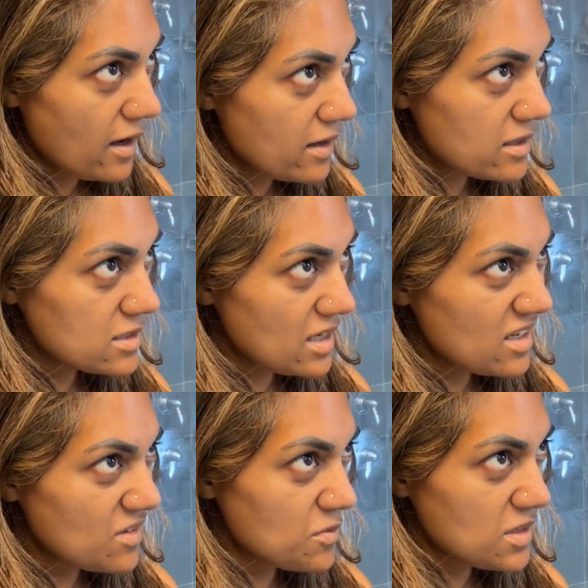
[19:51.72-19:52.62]
because I
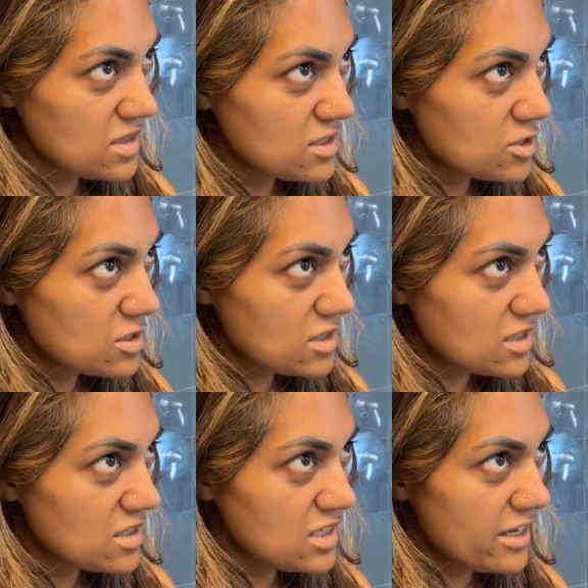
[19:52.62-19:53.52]
can really just
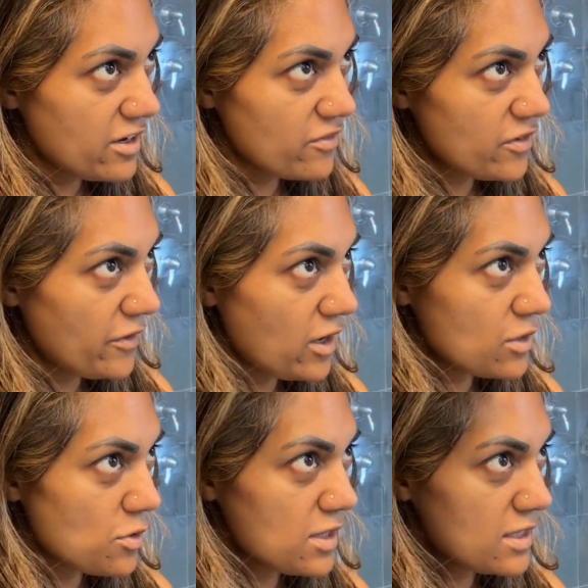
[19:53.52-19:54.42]
take care of
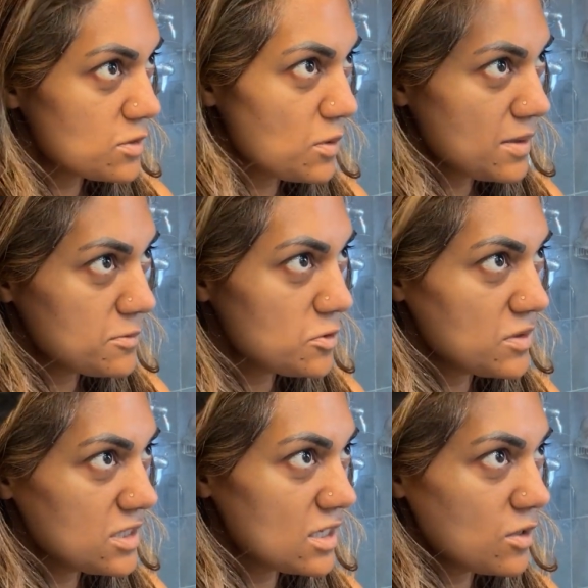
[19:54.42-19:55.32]
other things while I'm doing
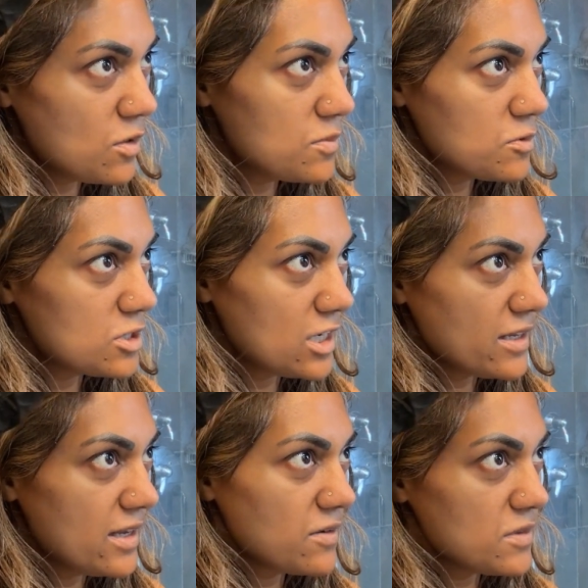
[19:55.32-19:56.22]
this at home, which I
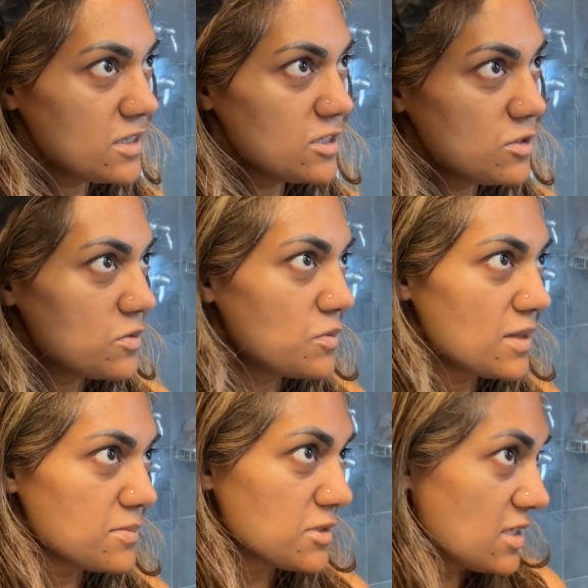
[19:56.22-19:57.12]
can't really do while
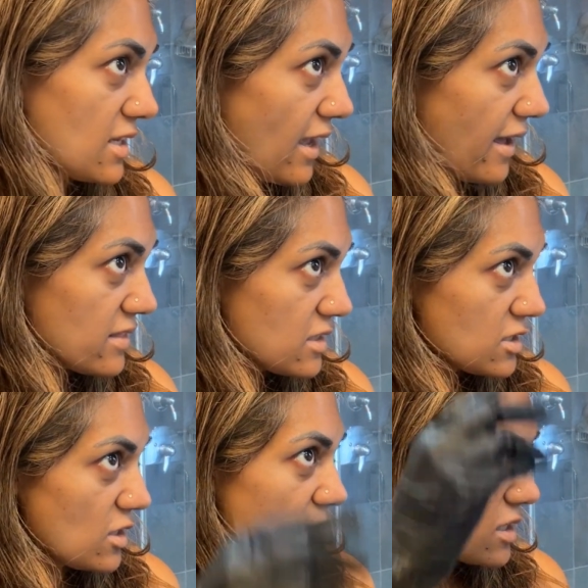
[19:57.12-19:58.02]
I'm sitting at the
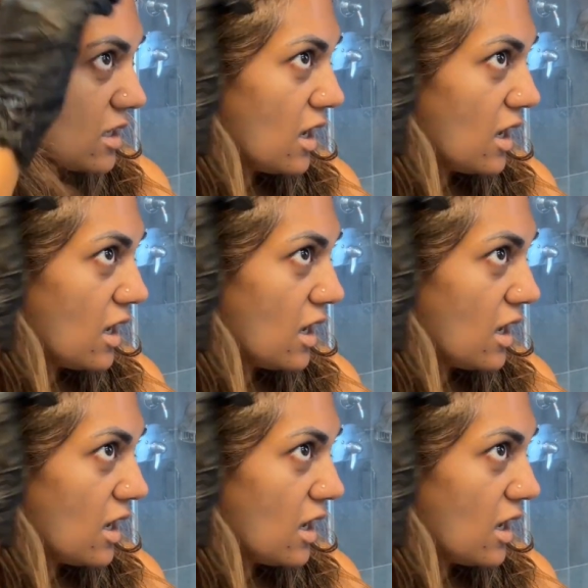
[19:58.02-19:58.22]
salon.